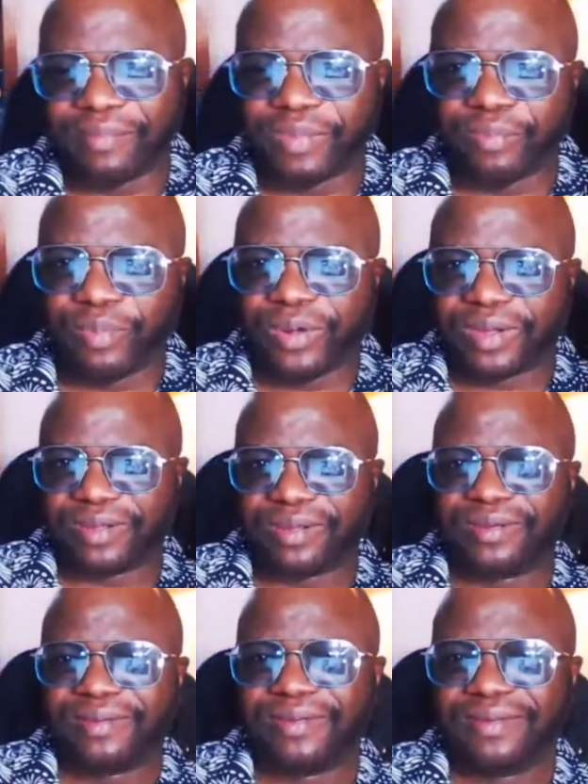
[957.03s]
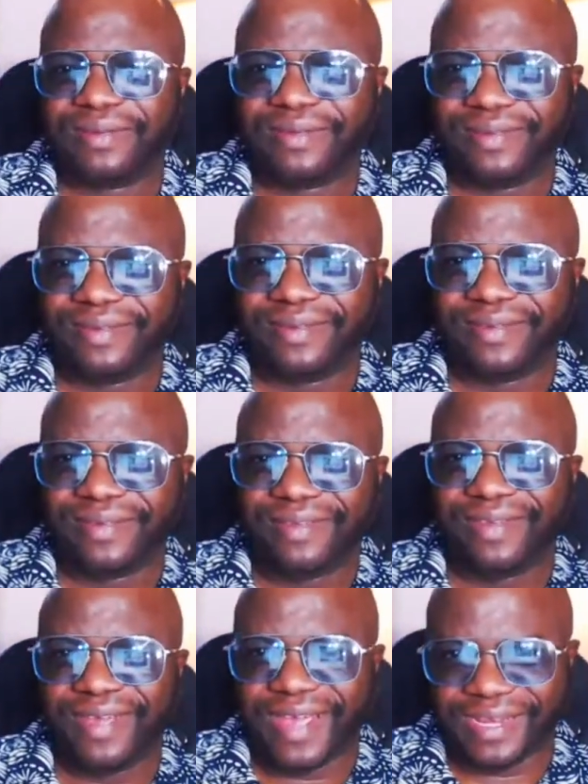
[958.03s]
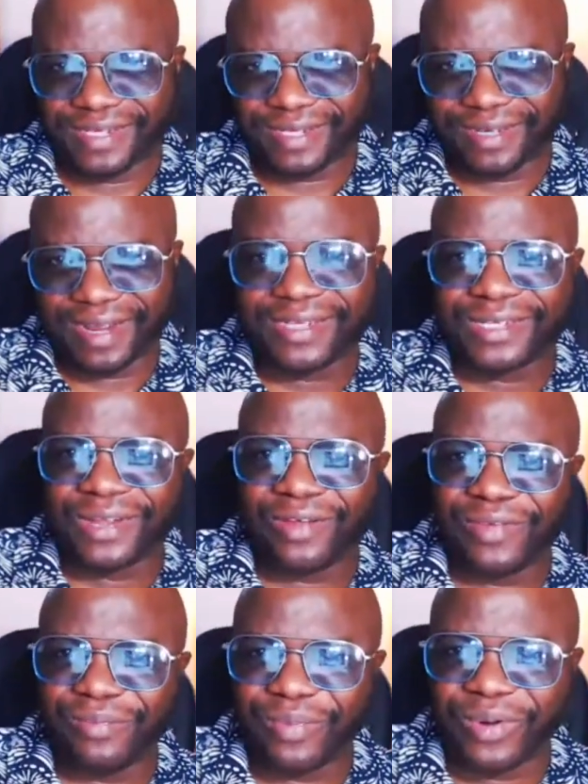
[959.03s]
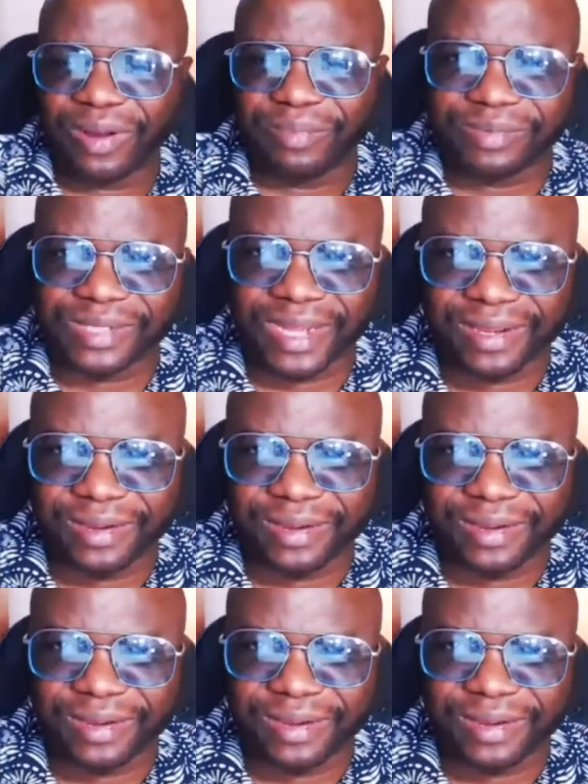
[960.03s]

the book and start solving problems like a